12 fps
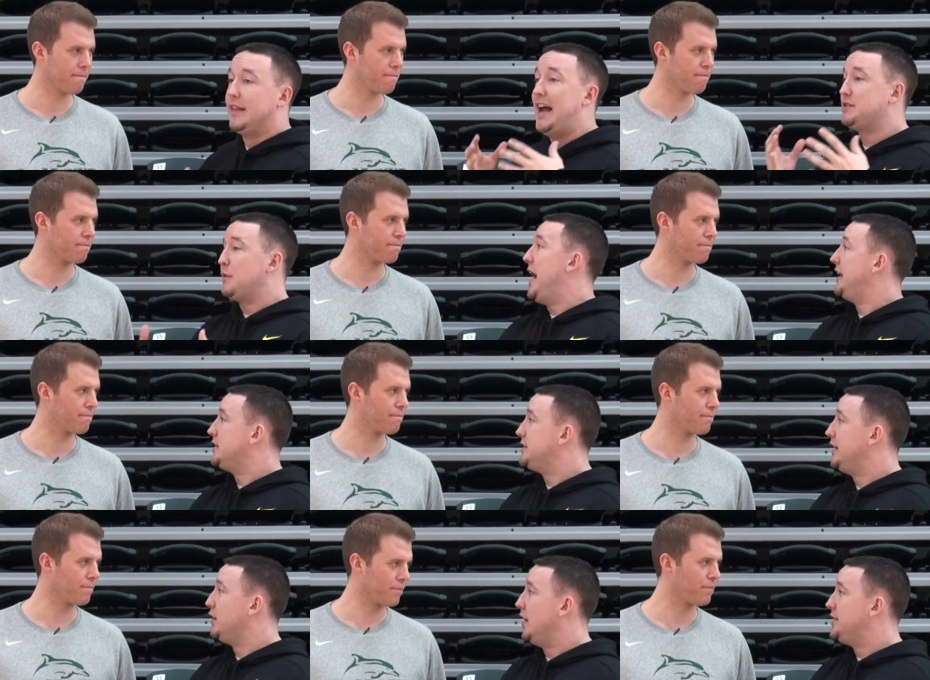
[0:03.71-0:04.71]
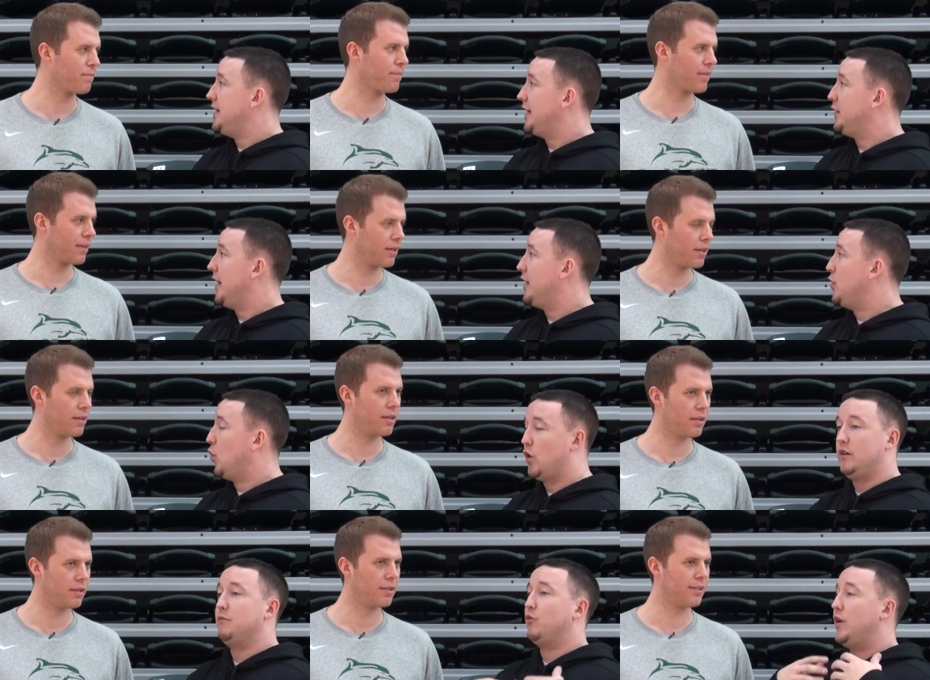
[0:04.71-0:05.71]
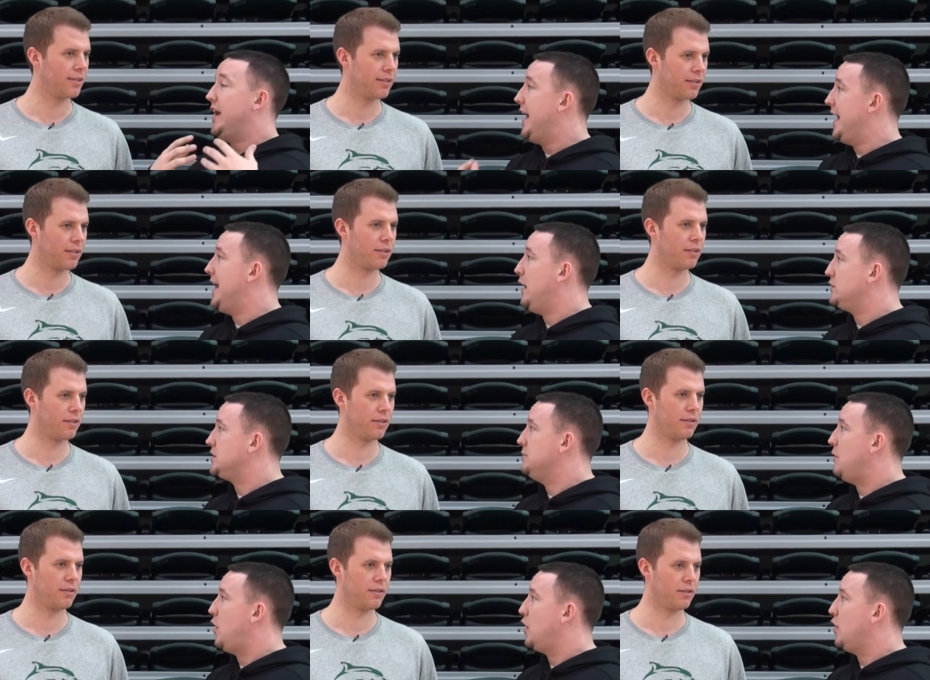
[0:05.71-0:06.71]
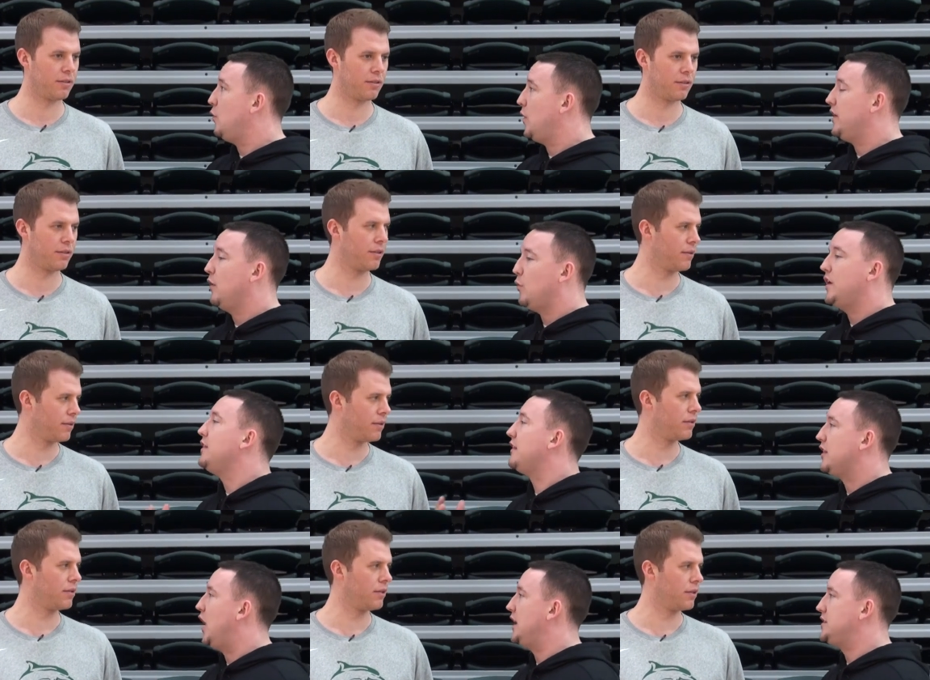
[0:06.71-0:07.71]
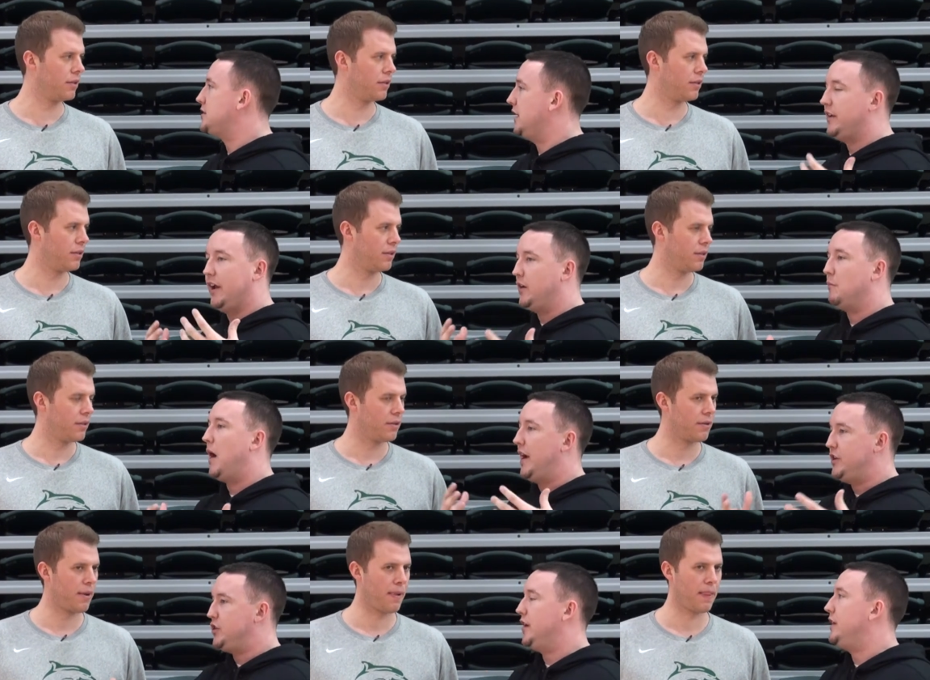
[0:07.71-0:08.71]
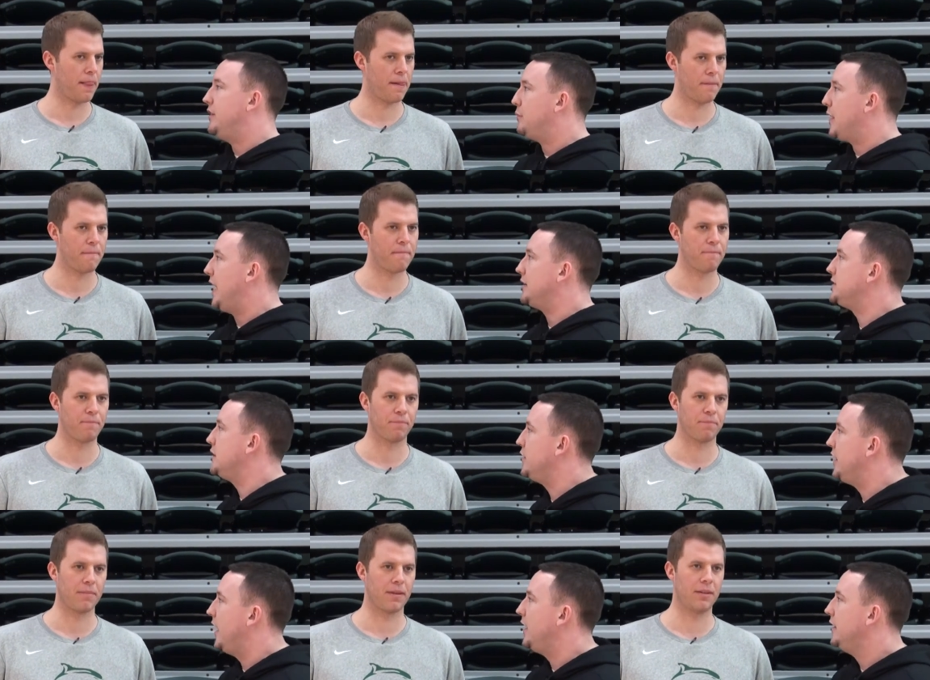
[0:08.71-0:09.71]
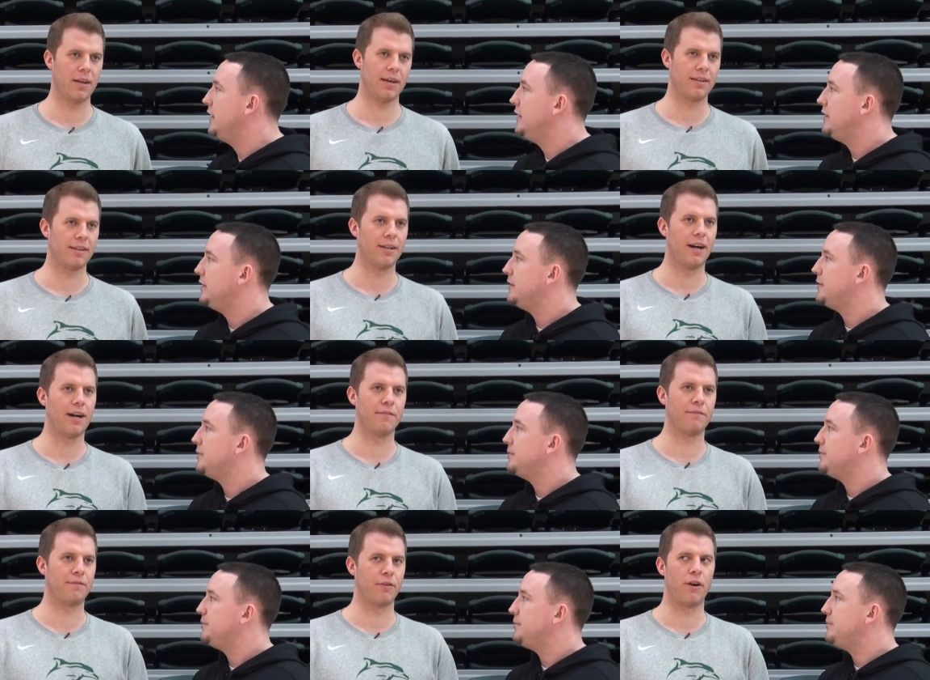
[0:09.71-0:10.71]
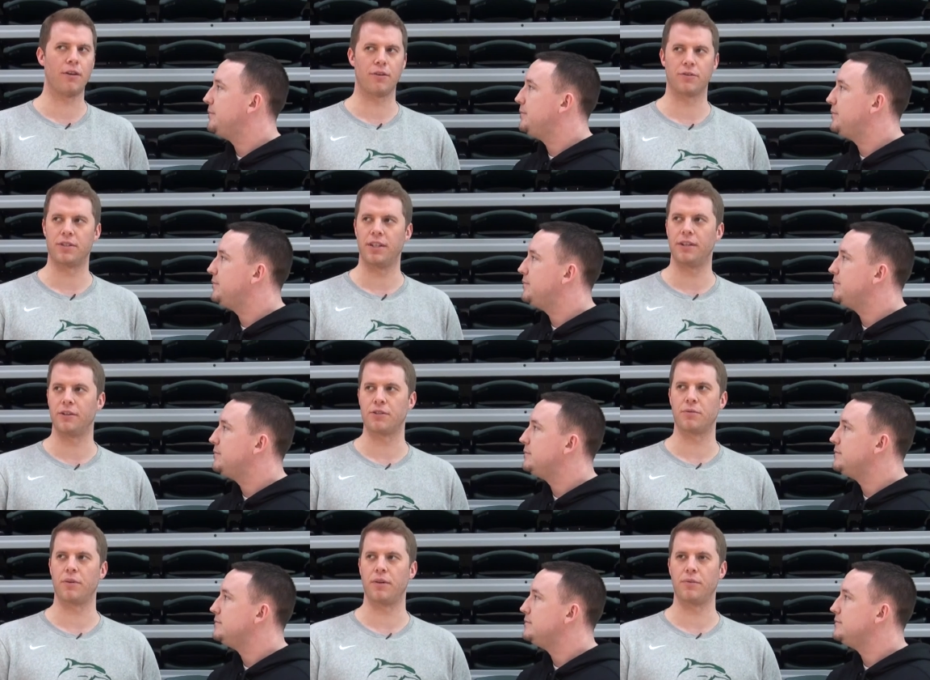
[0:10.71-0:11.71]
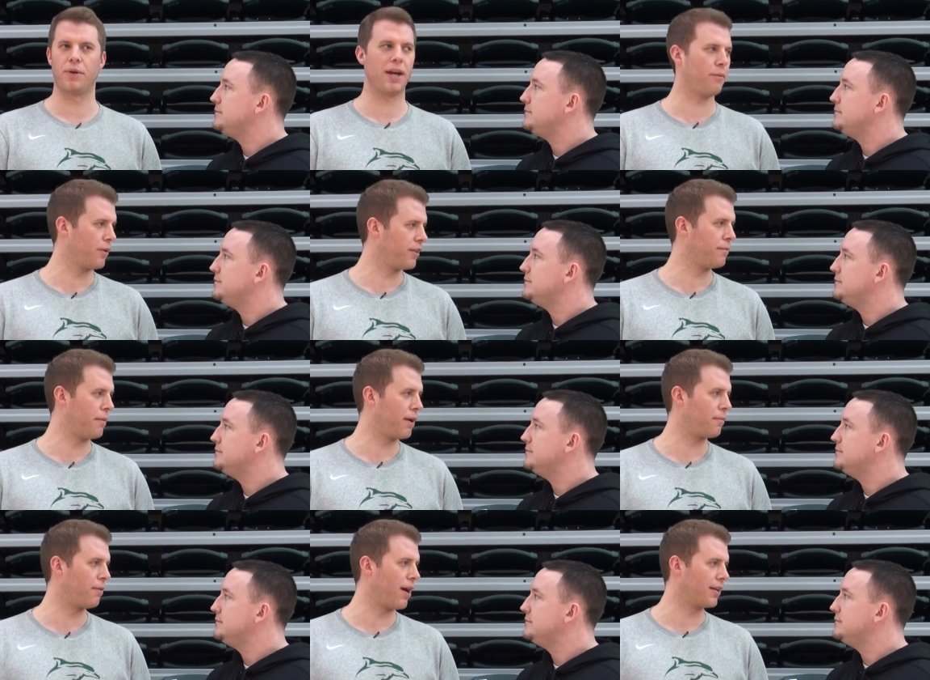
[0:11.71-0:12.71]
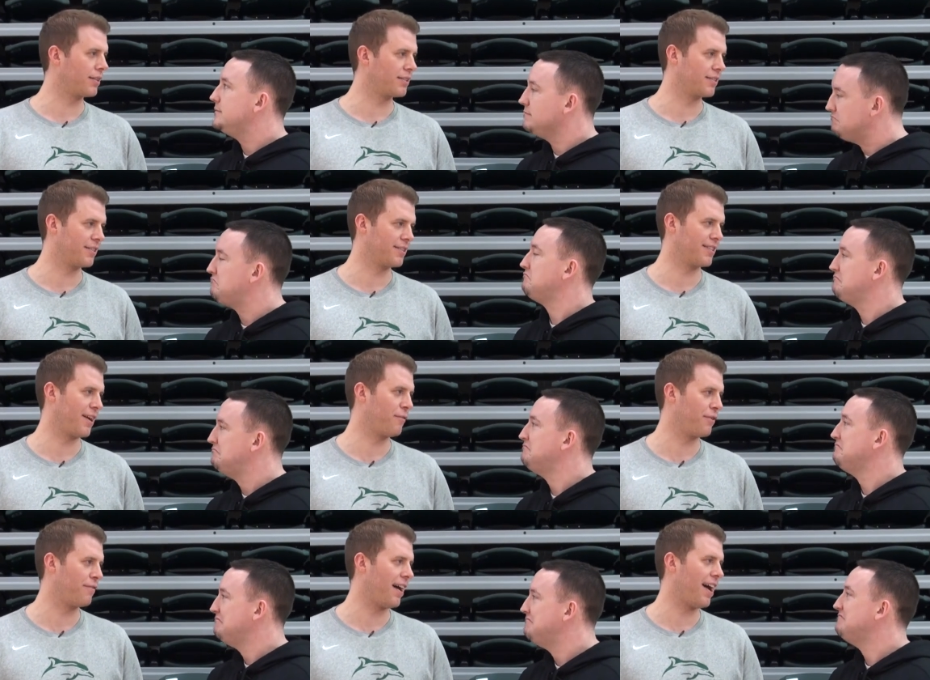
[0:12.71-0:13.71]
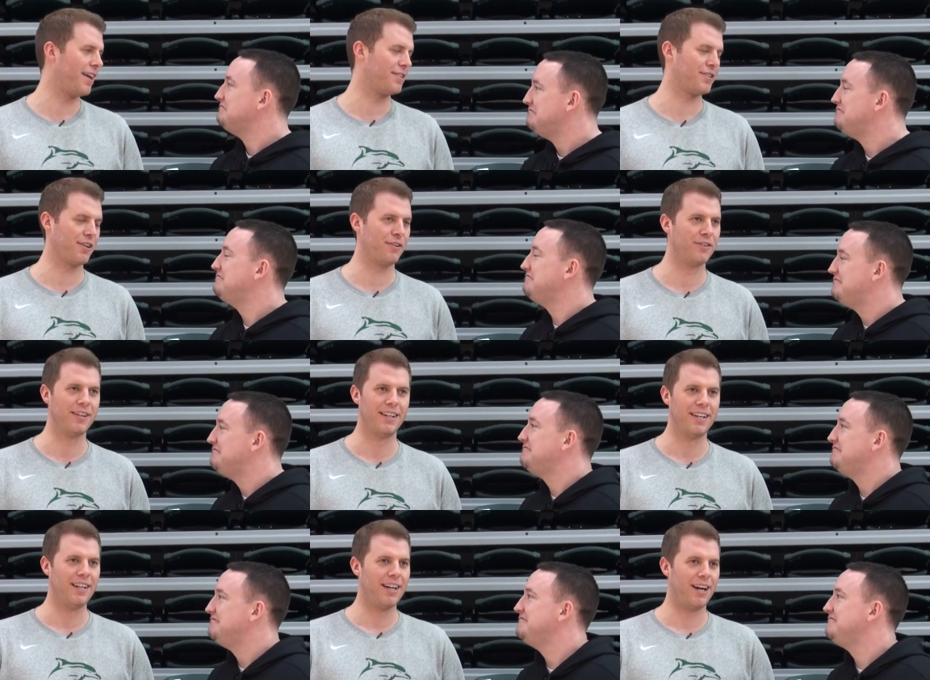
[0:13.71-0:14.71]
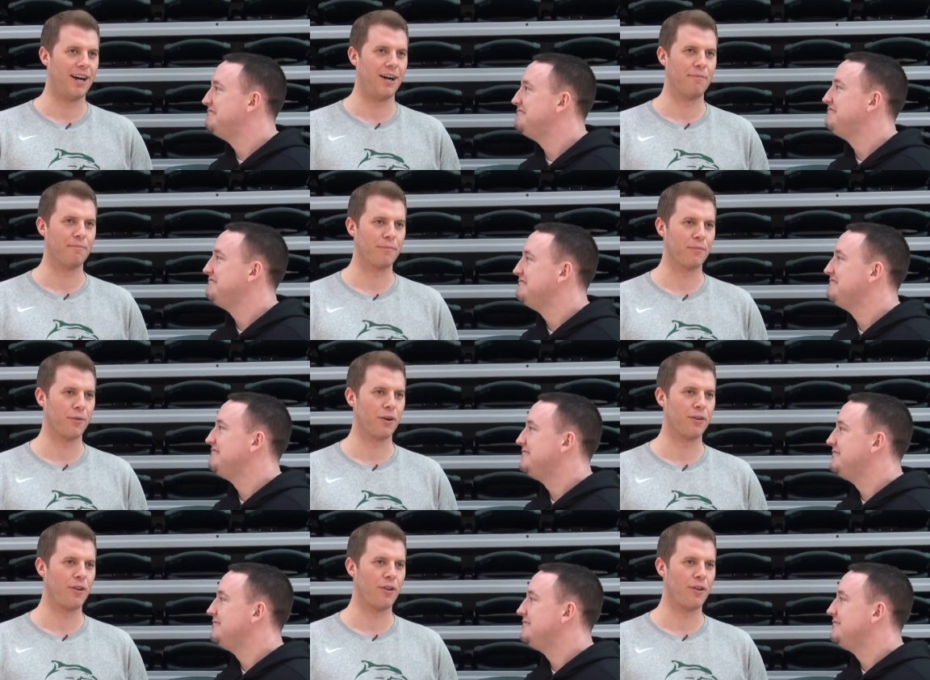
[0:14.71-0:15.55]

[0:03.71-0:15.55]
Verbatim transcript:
Speaker 1: Last practice here on Ted Grant Court before you head out tomorrow. What are, uh, what are the thoughts in, in your mind as you ended the practice here today?
Speaker 2: Yeah, uh, for all those seniors, uh, we had one of the better practices that we've had. So um, we're a